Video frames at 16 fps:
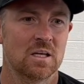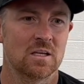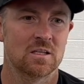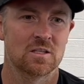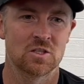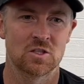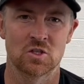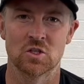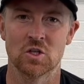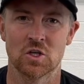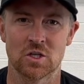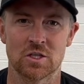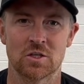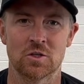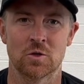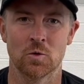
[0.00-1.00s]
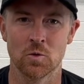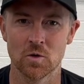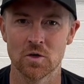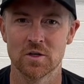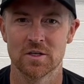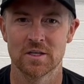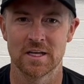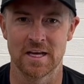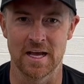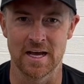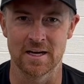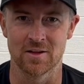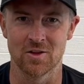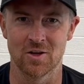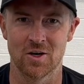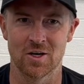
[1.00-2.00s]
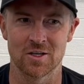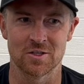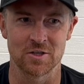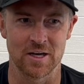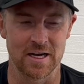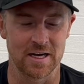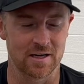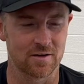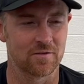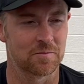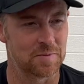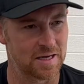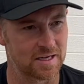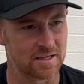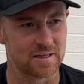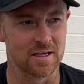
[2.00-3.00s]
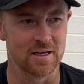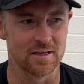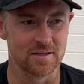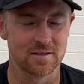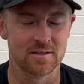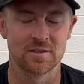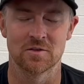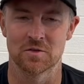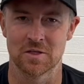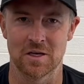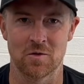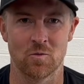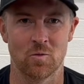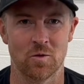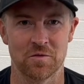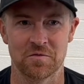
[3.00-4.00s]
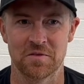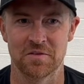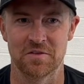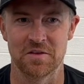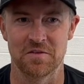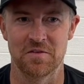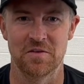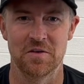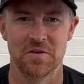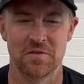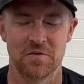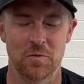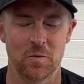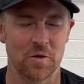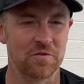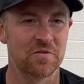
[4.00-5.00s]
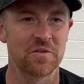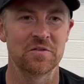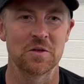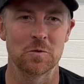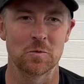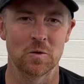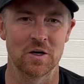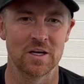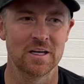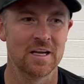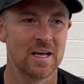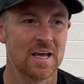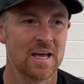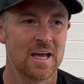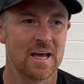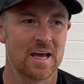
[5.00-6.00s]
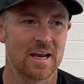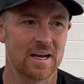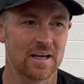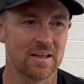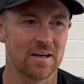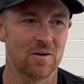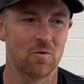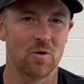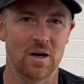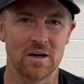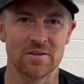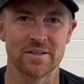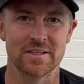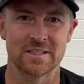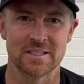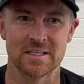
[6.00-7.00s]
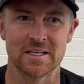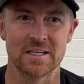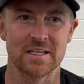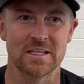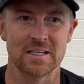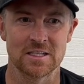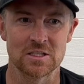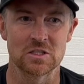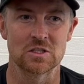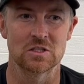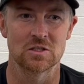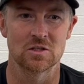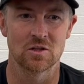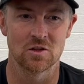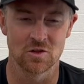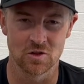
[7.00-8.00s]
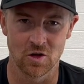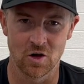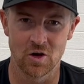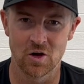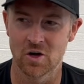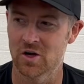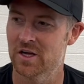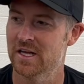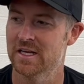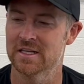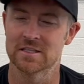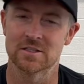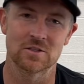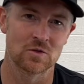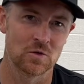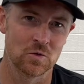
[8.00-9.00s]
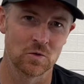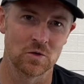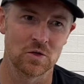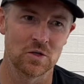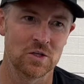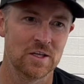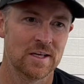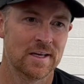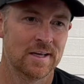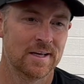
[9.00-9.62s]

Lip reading: Just looked cool, and it had a long track. Back then, it was like a 150, 151, and I thought, wow, this thing is long and it's cool.